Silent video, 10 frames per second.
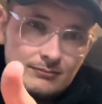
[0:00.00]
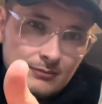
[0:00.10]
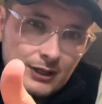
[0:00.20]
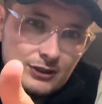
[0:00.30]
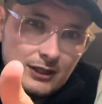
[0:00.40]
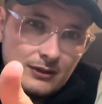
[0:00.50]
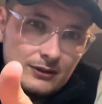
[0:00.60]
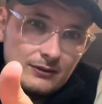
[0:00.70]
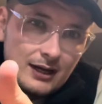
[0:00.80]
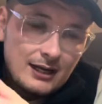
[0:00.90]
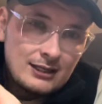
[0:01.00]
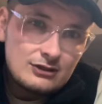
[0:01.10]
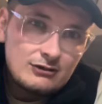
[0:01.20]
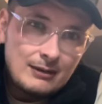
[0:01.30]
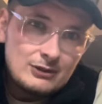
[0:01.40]
make sure you go do that.
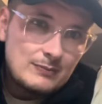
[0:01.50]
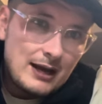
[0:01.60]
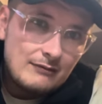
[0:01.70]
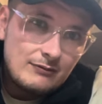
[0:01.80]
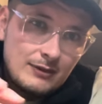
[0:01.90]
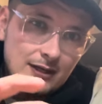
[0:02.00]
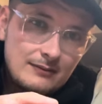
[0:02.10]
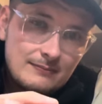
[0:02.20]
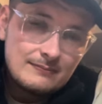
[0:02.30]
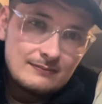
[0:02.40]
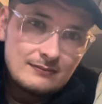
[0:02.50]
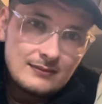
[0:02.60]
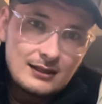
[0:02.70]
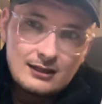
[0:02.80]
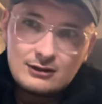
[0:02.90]
Instagram is better for me
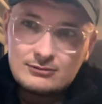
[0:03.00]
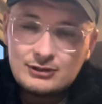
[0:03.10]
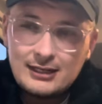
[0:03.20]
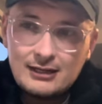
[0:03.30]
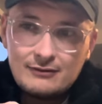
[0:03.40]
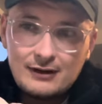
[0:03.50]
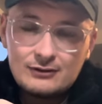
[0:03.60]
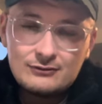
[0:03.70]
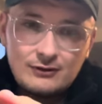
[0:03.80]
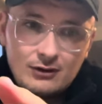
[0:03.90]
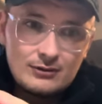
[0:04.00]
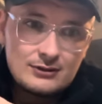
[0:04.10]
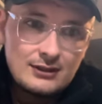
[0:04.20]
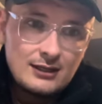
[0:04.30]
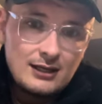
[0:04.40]
because I'm trying to hit 1,000 followers.
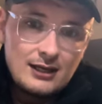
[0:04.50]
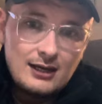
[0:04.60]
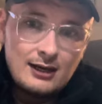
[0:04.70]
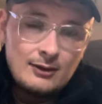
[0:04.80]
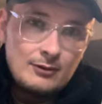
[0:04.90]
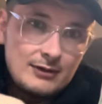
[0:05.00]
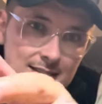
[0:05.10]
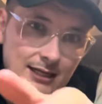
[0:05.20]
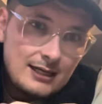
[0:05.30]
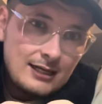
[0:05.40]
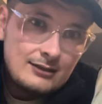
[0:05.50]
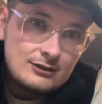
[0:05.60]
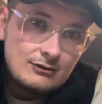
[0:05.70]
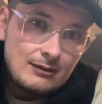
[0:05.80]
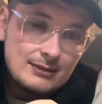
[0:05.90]
There is an
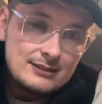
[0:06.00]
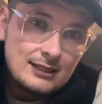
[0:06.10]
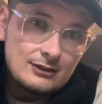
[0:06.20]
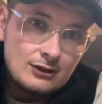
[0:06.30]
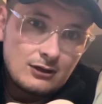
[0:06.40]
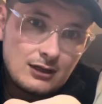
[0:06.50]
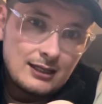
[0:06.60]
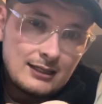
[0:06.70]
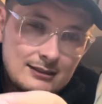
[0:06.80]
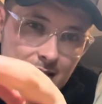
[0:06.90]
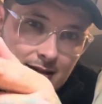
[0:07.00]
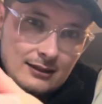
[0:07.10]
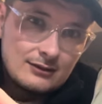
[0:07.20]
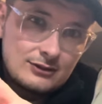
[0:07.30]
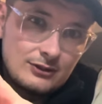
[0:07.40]
Instagram and TikTok linked, I
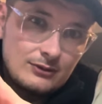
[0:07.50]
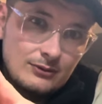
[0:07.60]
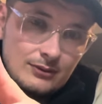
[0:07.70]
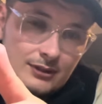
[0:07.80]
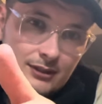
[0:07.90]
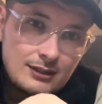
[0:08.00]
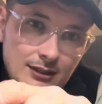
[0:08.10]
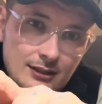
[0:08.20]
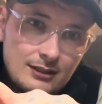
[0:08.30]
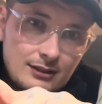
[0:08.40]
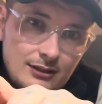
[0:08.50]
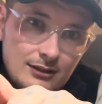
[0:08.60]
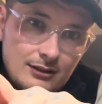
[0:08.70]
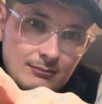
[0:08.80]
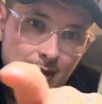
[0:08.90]
think, to
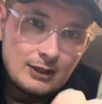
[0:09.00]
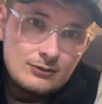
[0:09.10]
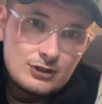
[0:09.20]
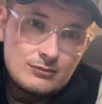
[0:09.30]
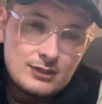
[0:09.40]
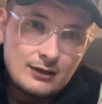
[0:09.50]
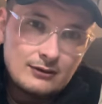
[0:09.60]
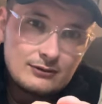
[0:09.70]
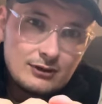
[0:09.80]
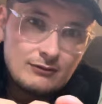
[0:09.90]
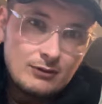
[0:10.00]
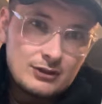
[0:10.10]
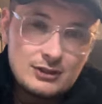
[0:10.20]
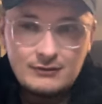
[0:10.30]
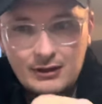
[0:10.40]
my YouTube channel. So if you're
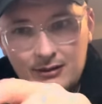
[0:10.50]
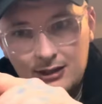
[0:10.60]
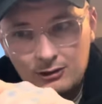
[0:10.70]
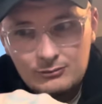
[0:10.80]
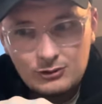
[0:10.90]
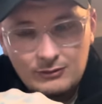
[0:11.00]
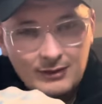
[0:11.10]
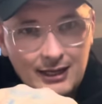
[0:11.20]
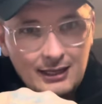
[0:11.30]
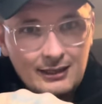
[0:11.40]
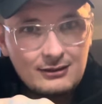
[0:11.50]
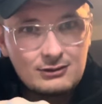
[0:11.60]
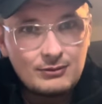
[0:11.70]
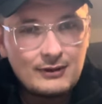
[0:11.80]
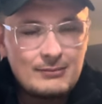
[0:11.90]
watching a video, it comes up with like links,
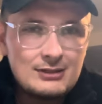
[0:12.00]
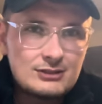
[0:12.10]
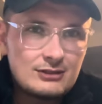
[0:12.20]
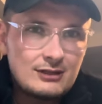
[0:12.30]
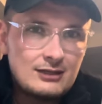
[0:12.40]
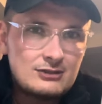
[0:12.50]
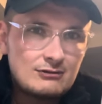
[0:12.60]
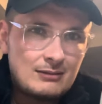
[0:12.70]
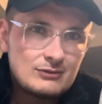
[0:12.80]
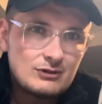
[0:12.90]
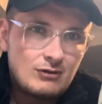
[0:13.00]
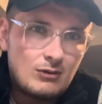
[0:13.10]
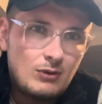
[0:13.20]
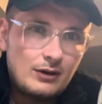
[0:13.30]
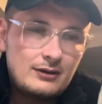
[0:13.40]
but them the Instagram is the wrong
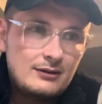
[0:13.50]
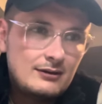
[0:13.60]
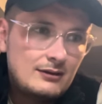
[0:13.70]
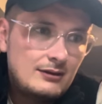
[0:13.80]
one.